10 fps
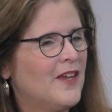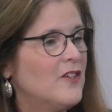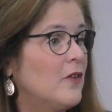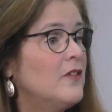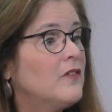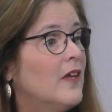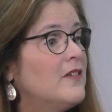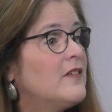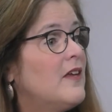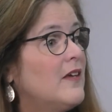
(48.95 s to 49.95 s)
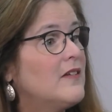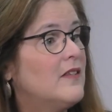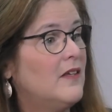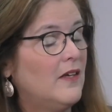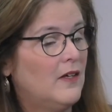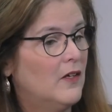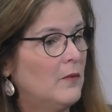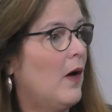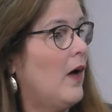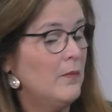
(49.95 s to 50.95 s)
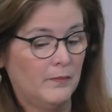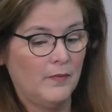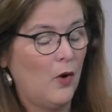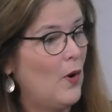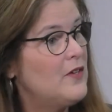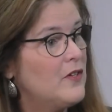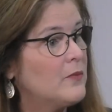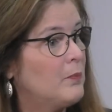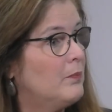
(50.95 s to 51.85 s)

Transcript: So this lens takes the Oasis